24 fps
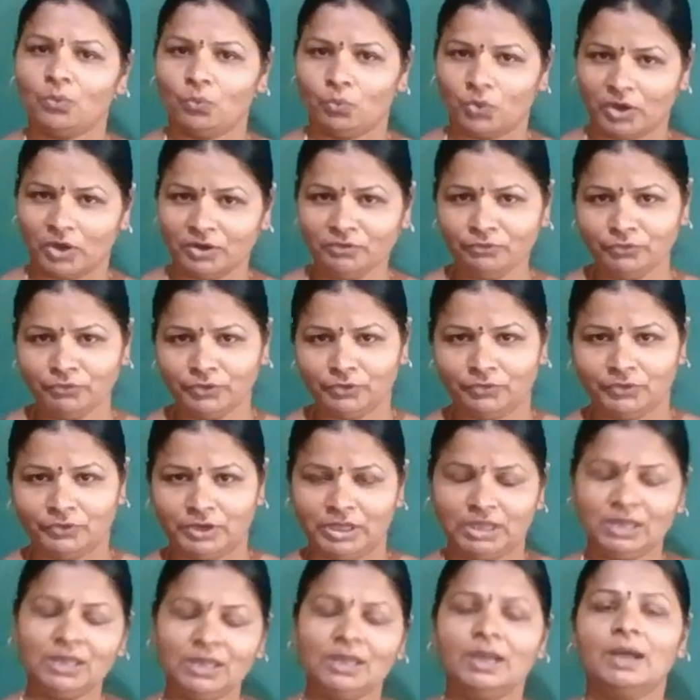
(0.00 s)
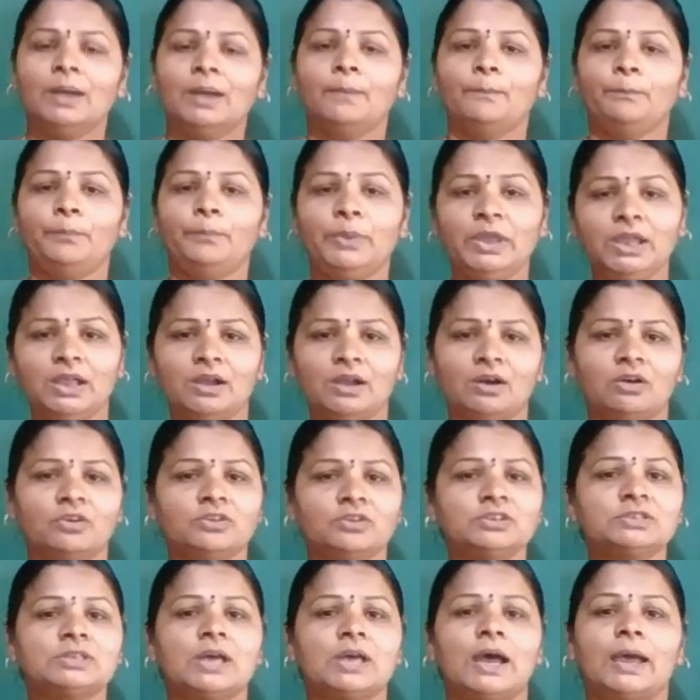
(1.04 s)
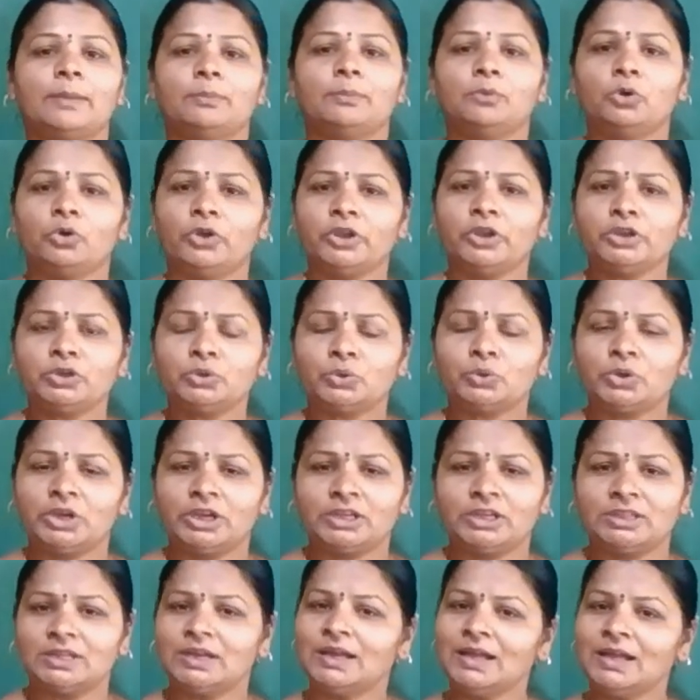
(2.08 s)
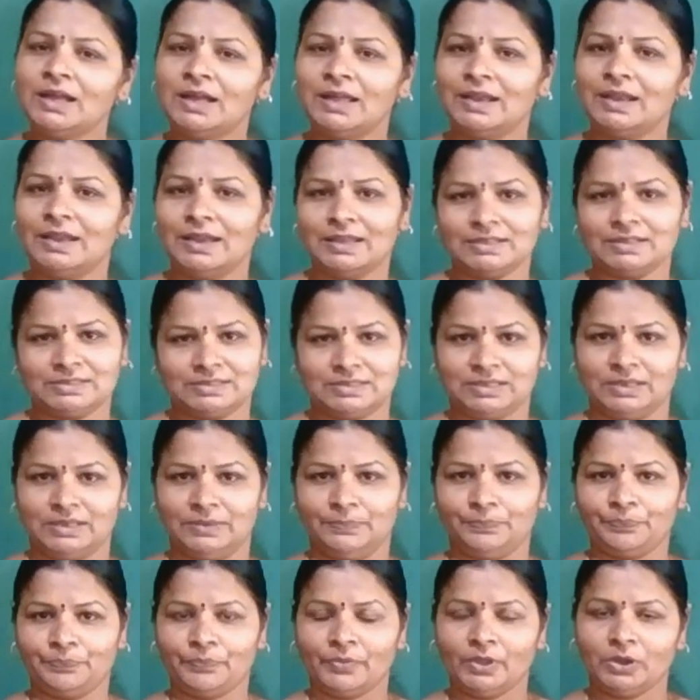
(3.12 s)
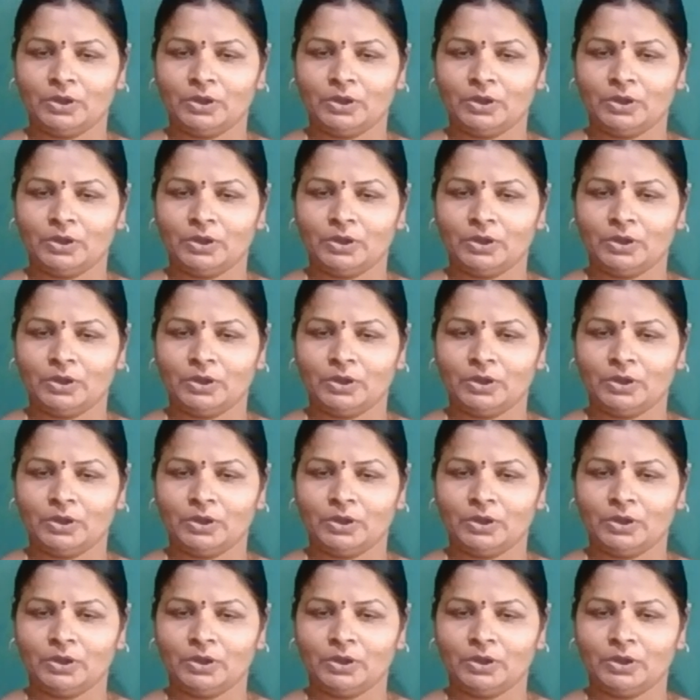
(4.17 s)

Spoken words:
150 because I am going to read the lesson.